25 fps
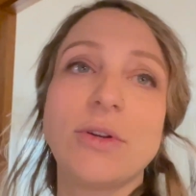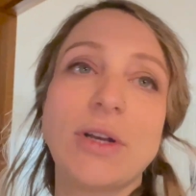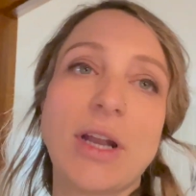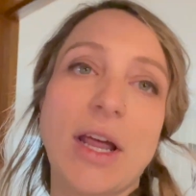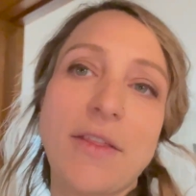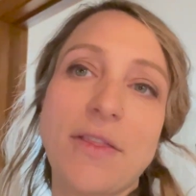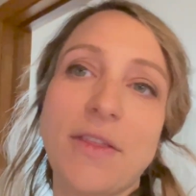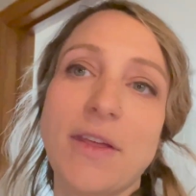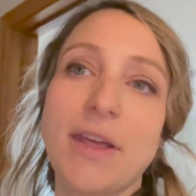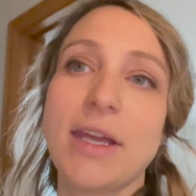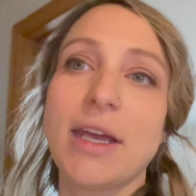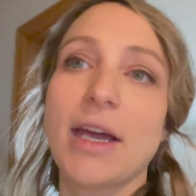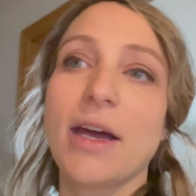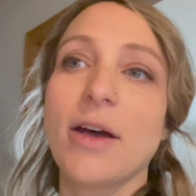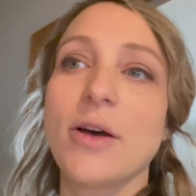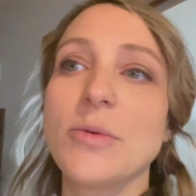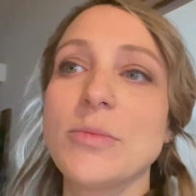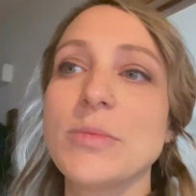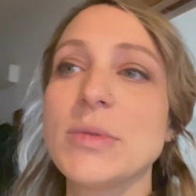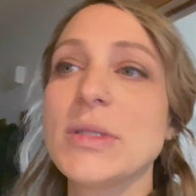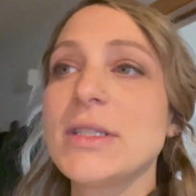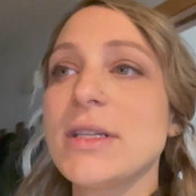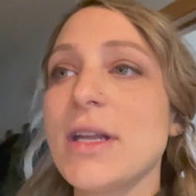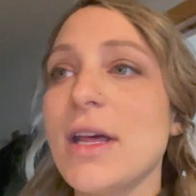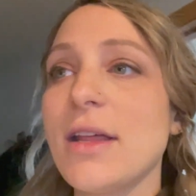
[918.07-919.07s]
Nothing
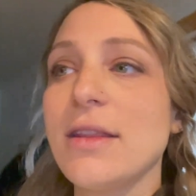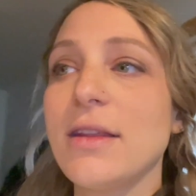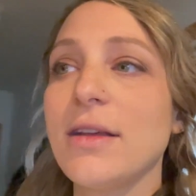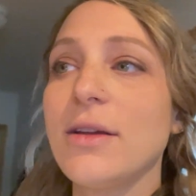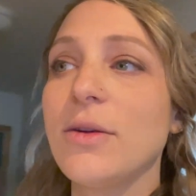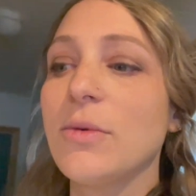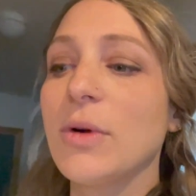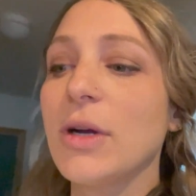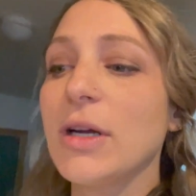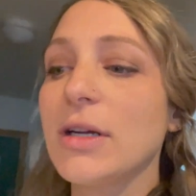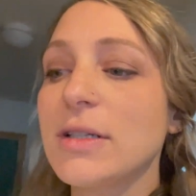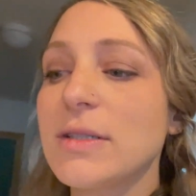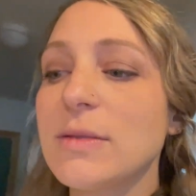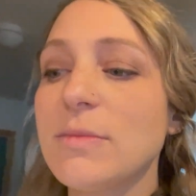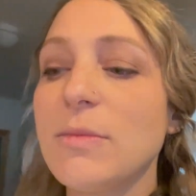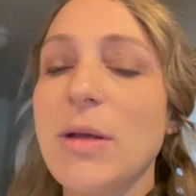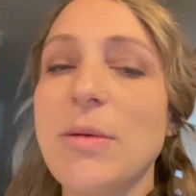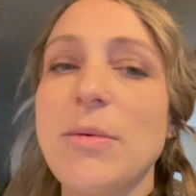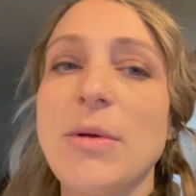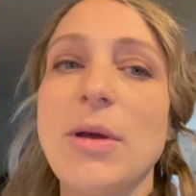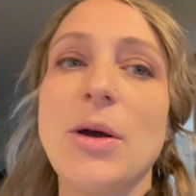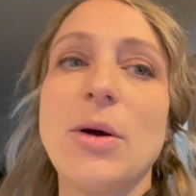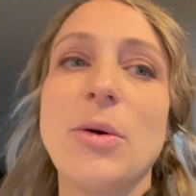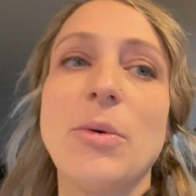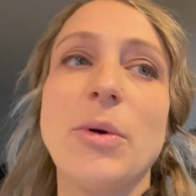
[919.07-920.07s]
helps, nothing works.
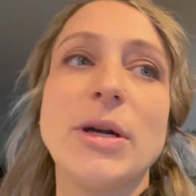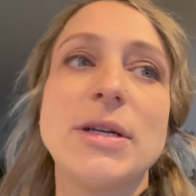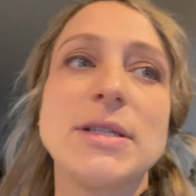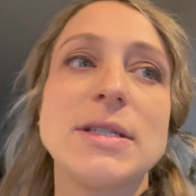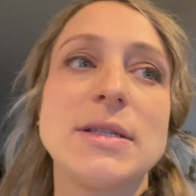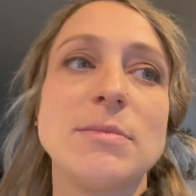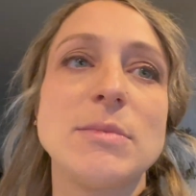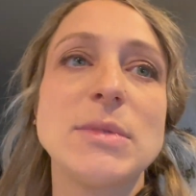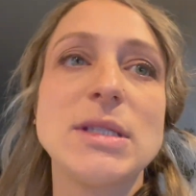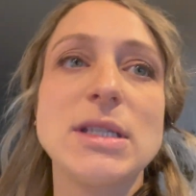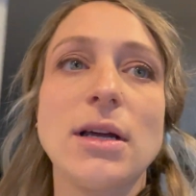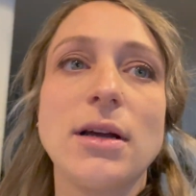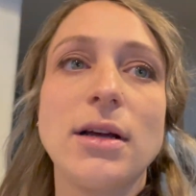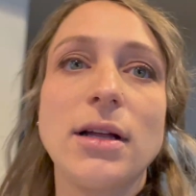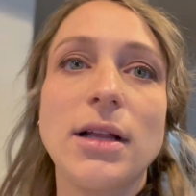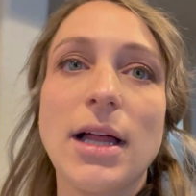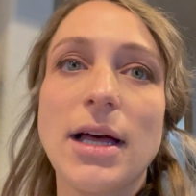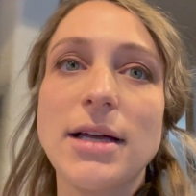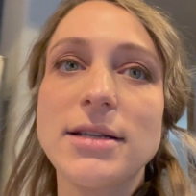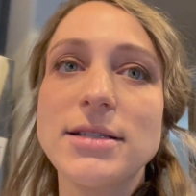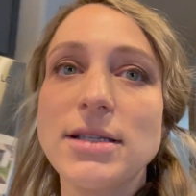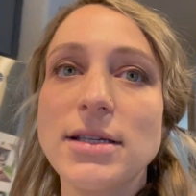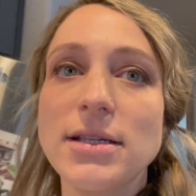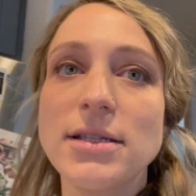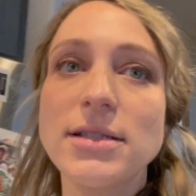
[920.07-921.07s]
Maybe I'll wear some
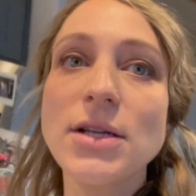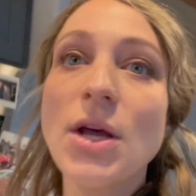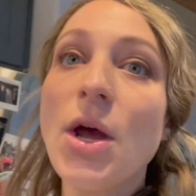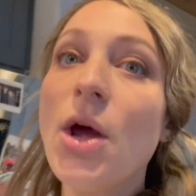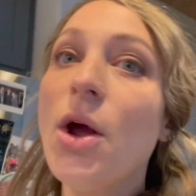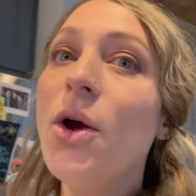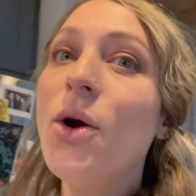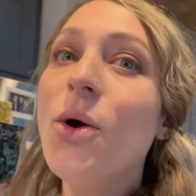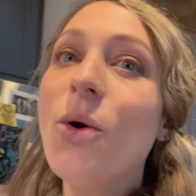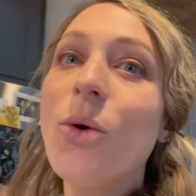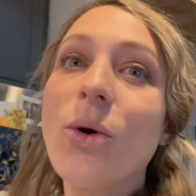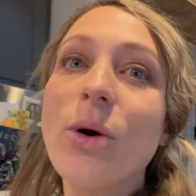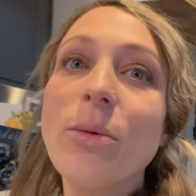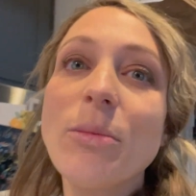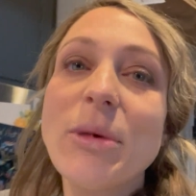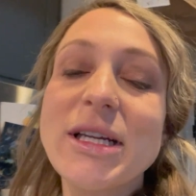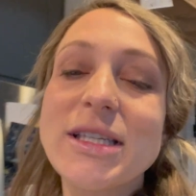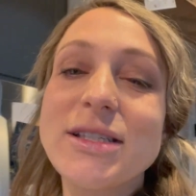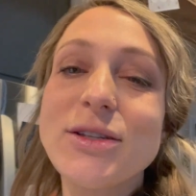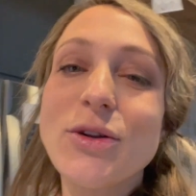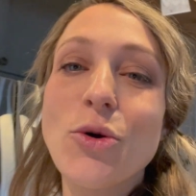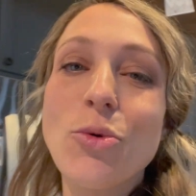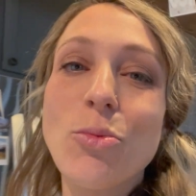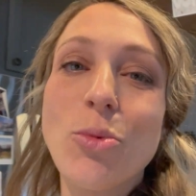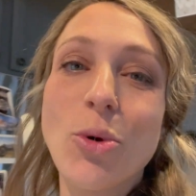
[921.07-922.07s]
sunglasses or my
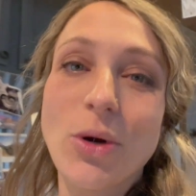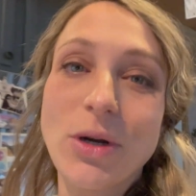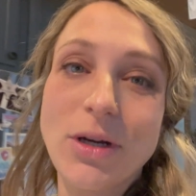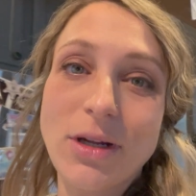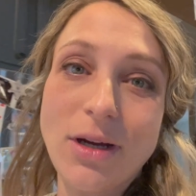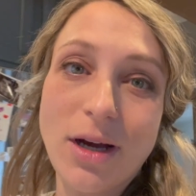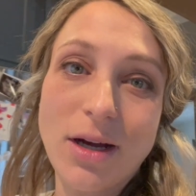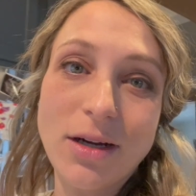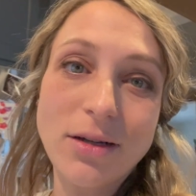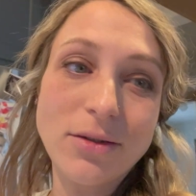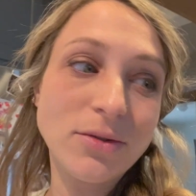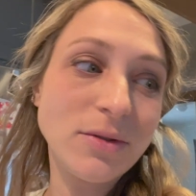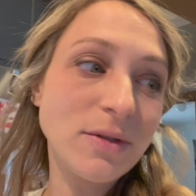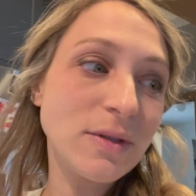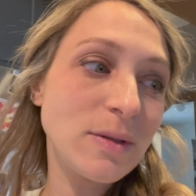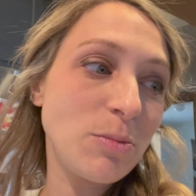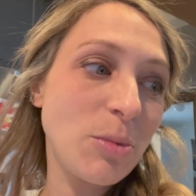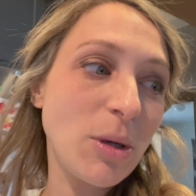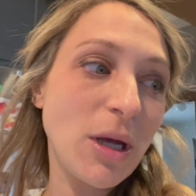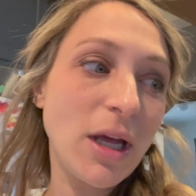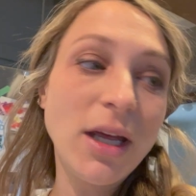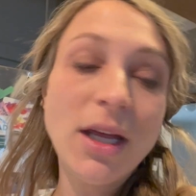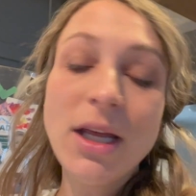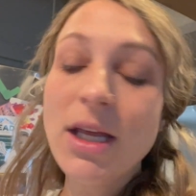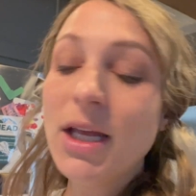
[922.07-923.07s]
snowboard goggles,
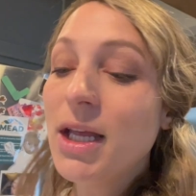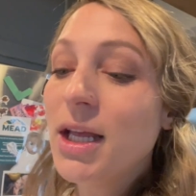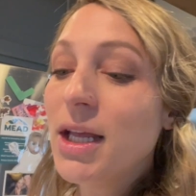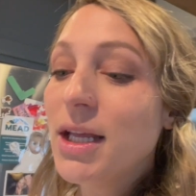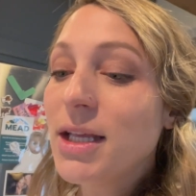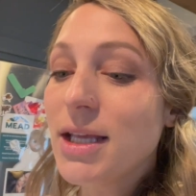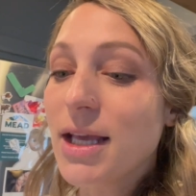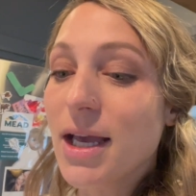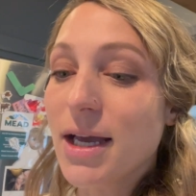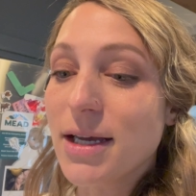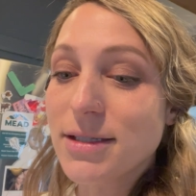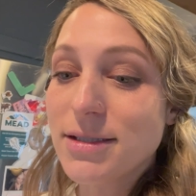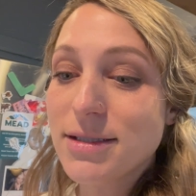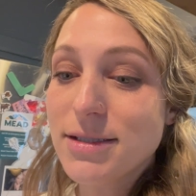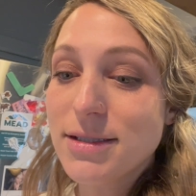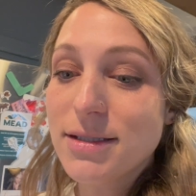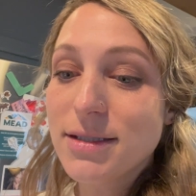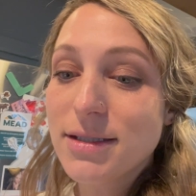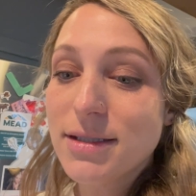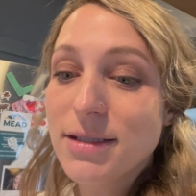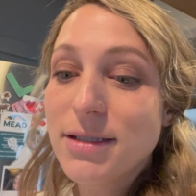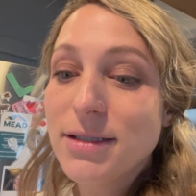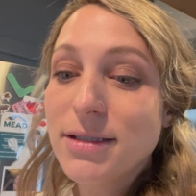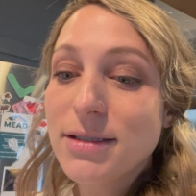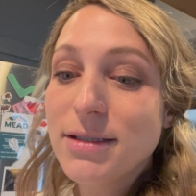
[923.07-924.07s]
but yes,
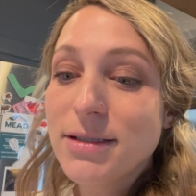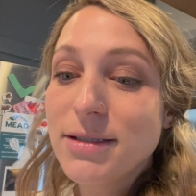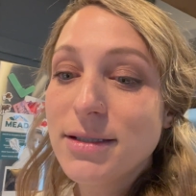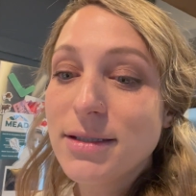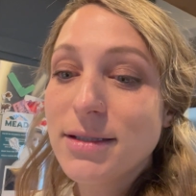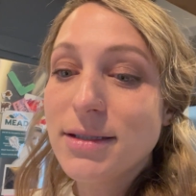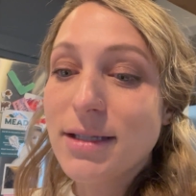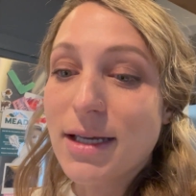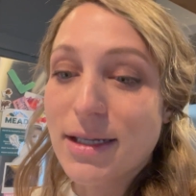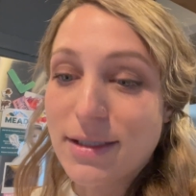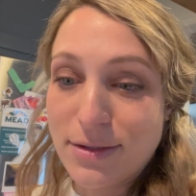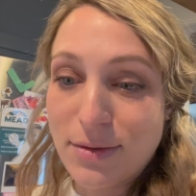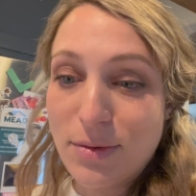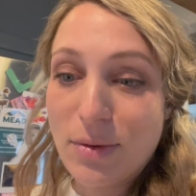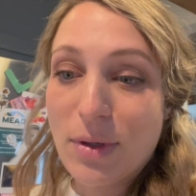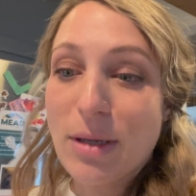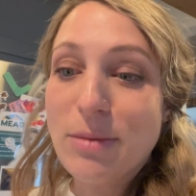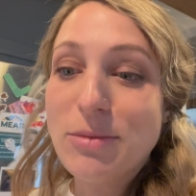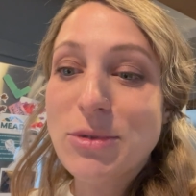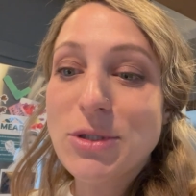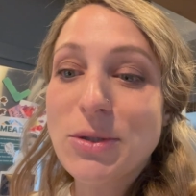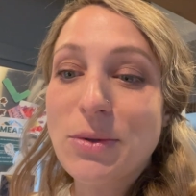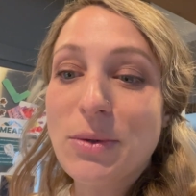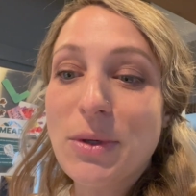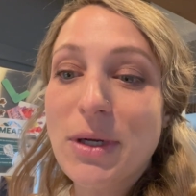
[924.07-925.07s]
that's what
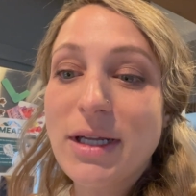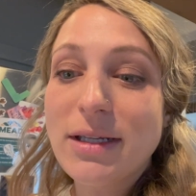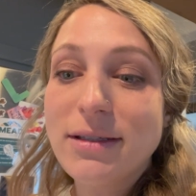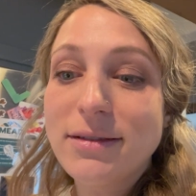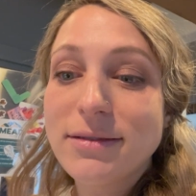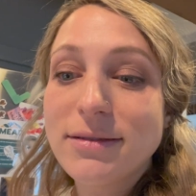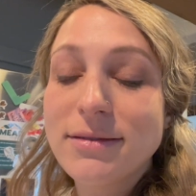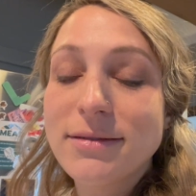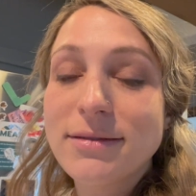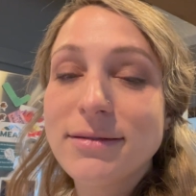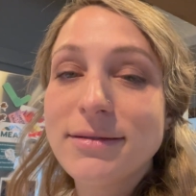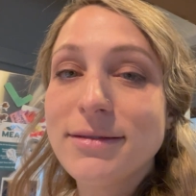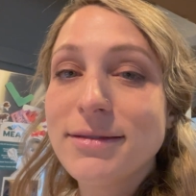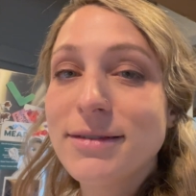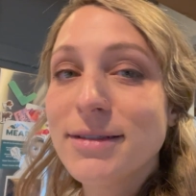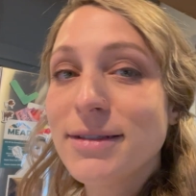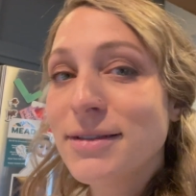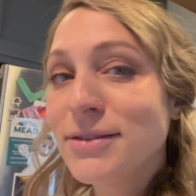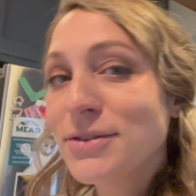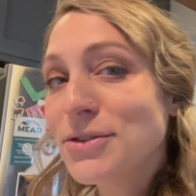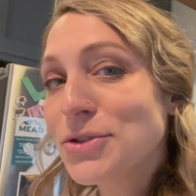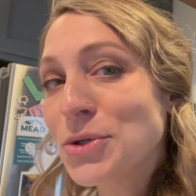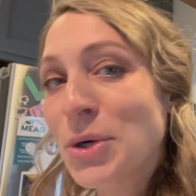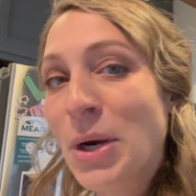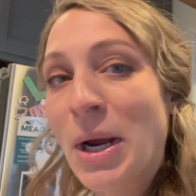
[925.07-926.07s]
I'm doing.
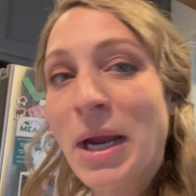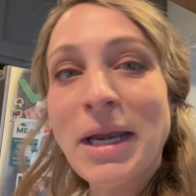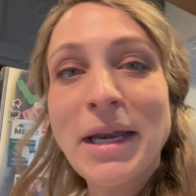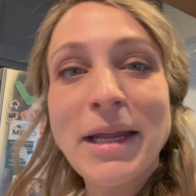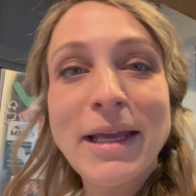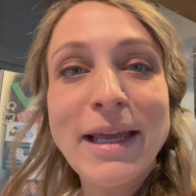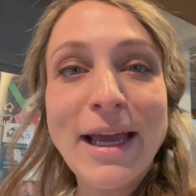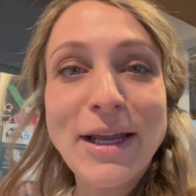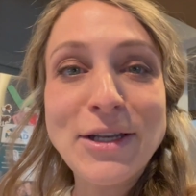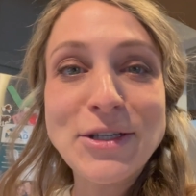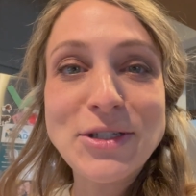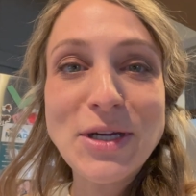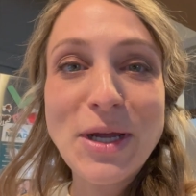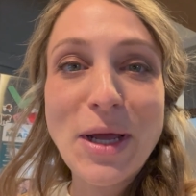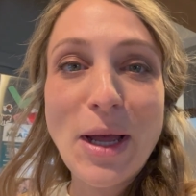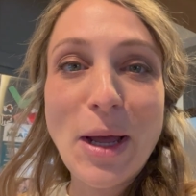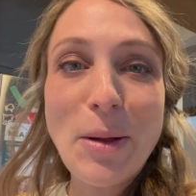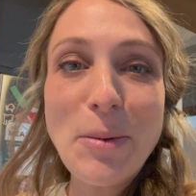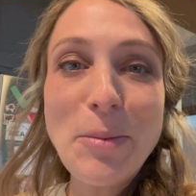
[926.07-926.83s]
Trying to catch up.